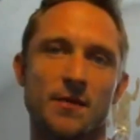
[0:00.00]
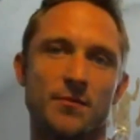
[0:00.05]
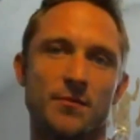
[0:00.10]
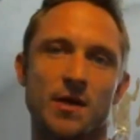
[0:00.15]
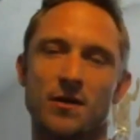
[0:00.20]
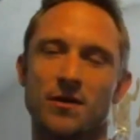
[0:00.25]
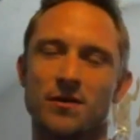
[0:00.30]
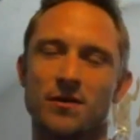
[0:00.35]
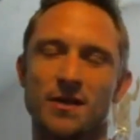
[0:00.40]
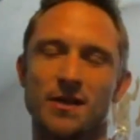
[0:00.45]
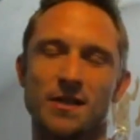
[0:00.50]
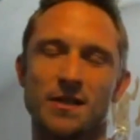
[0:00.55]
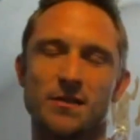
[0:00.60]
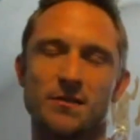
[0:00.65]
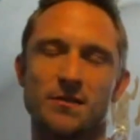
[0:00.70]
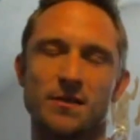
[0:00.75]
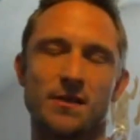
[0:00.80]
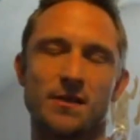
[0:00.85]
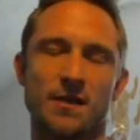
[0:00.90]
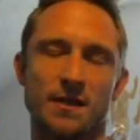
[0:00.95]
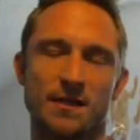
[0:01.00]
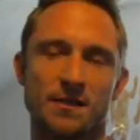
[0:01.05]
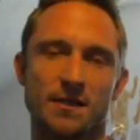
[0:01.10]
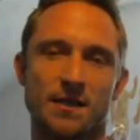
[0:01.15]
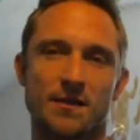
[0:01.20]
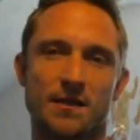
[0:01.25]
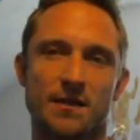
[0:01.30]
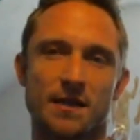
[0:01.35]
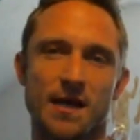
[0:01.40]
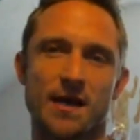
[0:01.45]
medical history, things
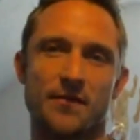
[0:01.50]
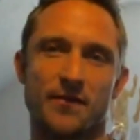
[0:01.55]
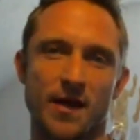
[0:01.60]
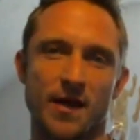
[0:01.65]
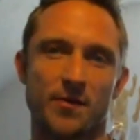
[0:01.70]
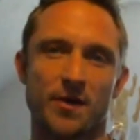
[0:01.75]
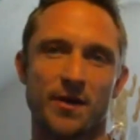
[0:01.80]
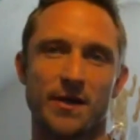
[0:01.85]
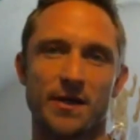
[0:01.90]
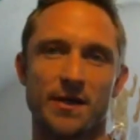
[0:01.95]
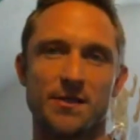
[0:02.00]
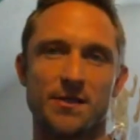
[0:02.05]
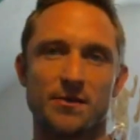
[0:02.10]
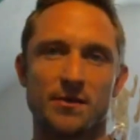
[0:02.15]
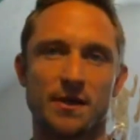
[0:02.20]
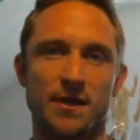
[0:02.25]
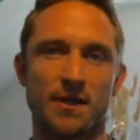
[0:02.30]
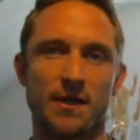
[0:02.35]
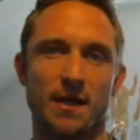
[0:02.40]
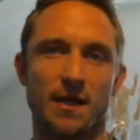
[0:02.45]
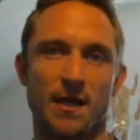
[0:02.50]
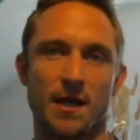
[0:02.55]
like that, family history,